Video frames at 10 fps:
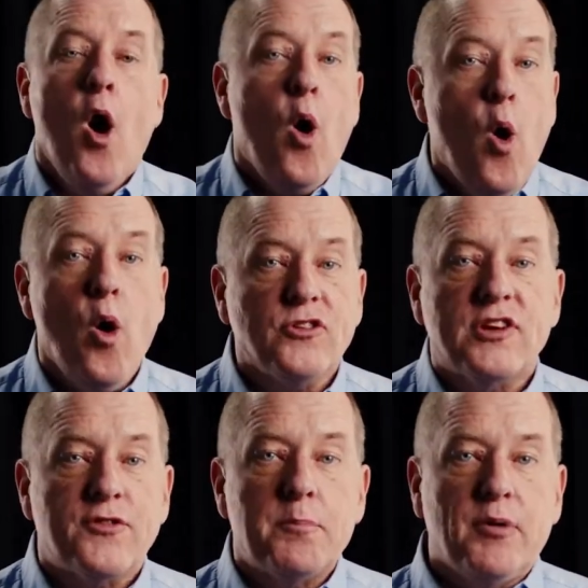all
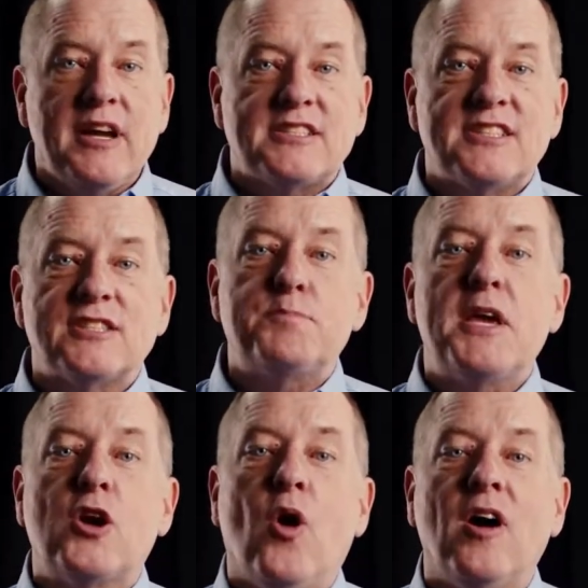different places
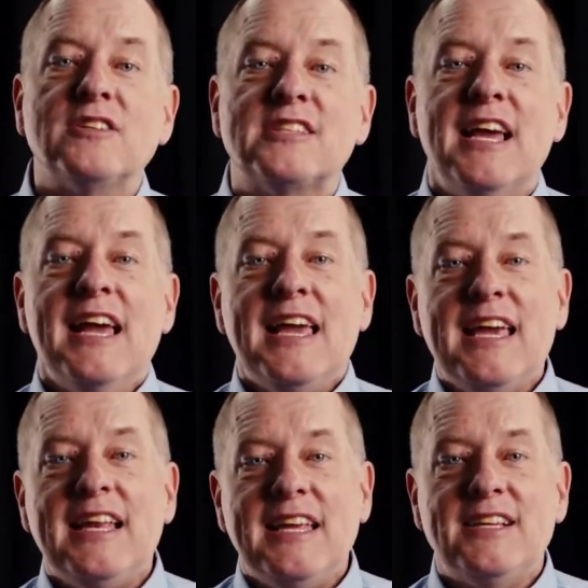because
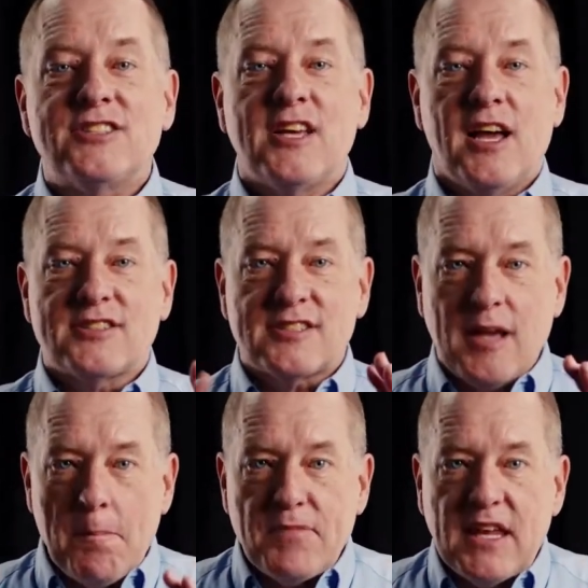it is
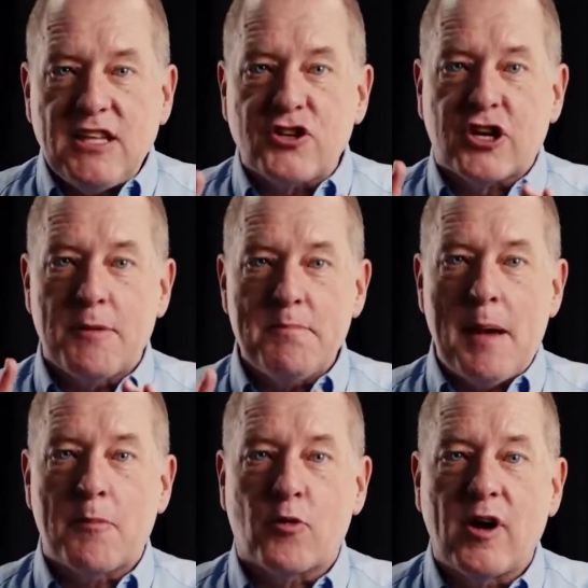something to
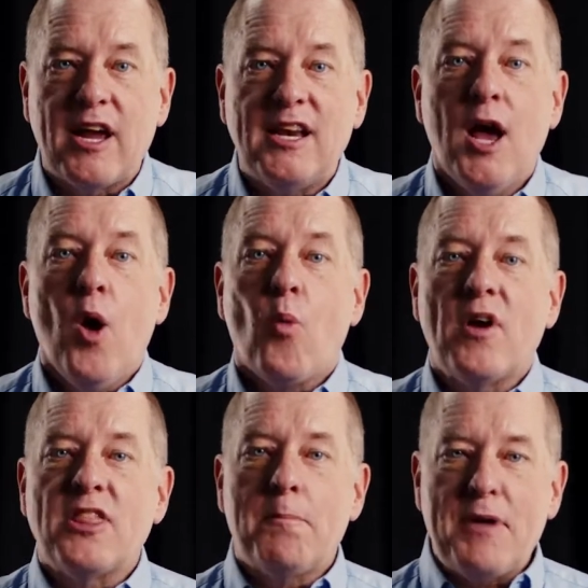commemorate
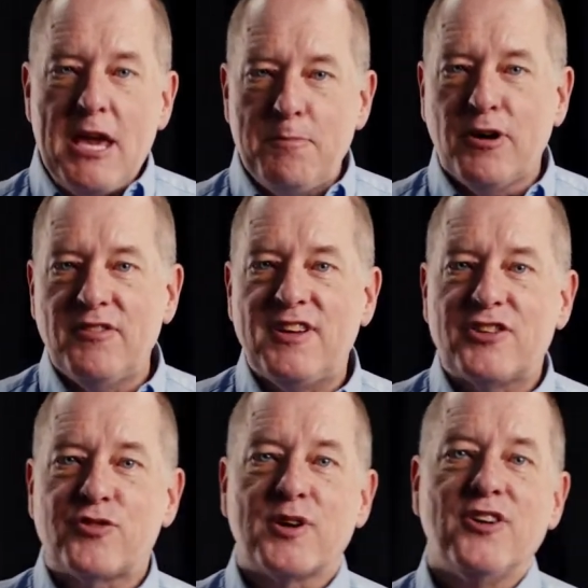when the people of
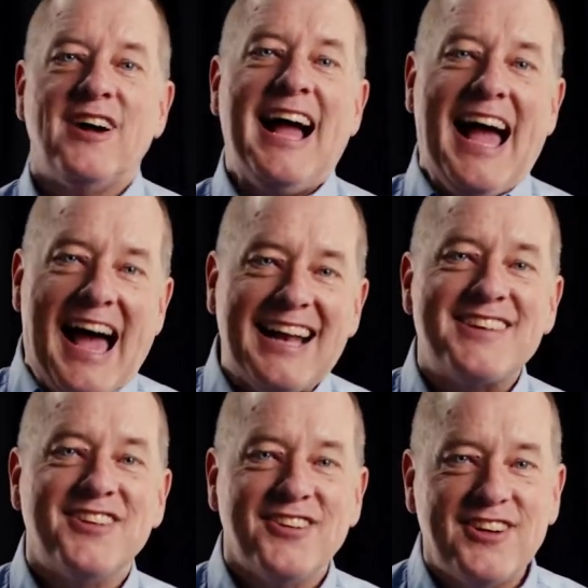Israel had
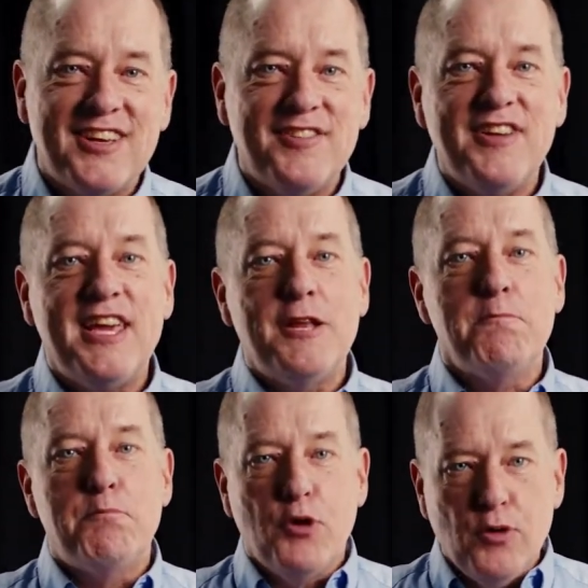to live
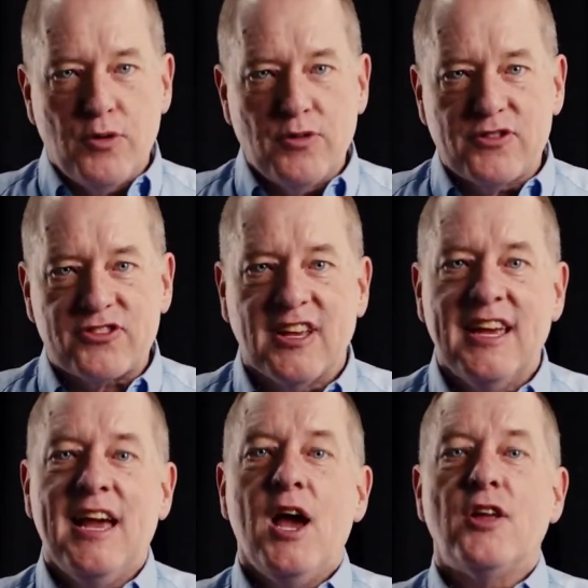in booths
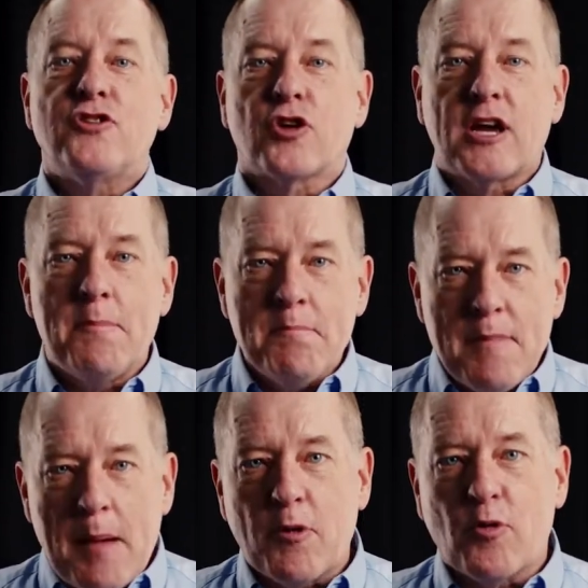to
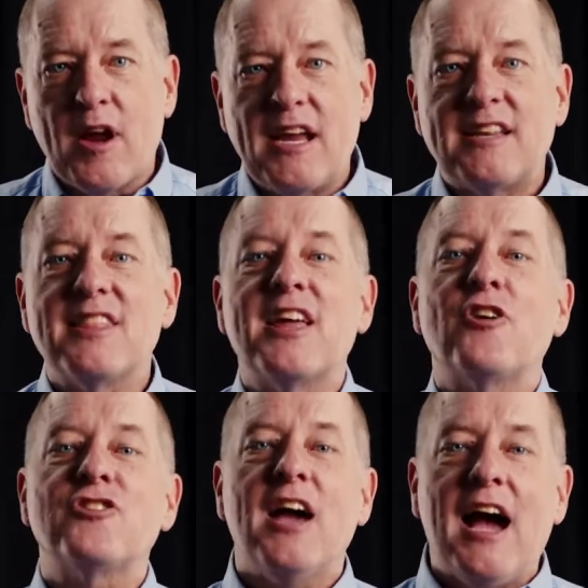commemorate
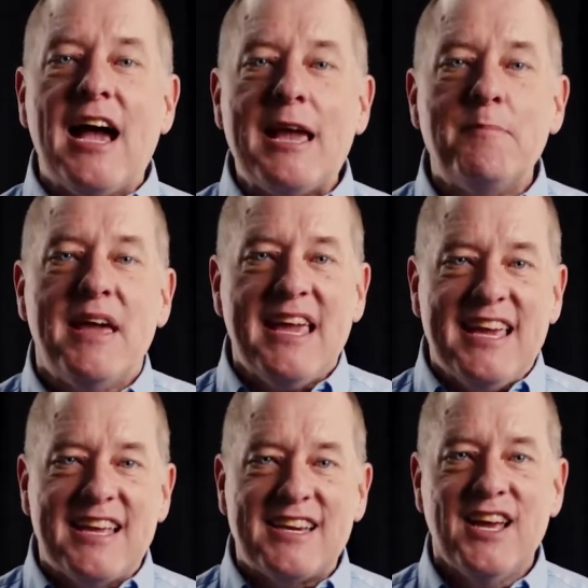their time
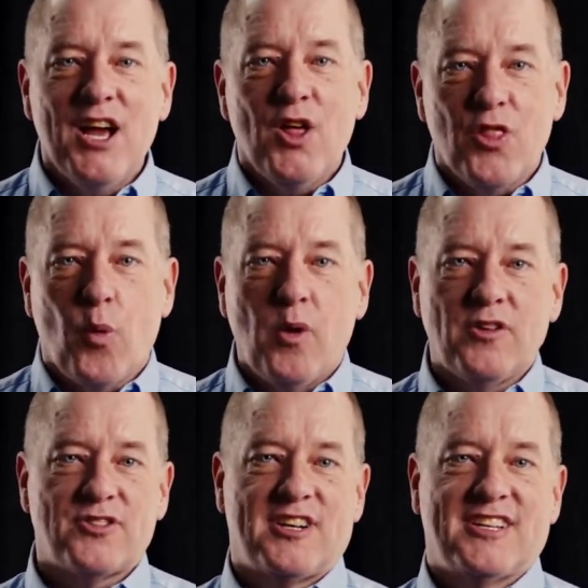in the
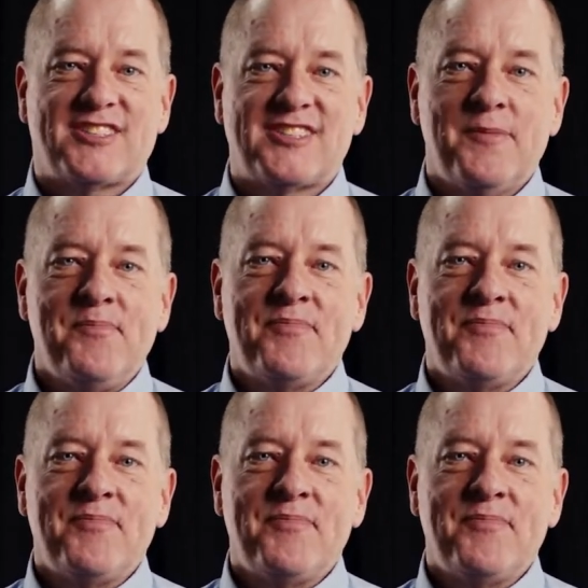wilderness.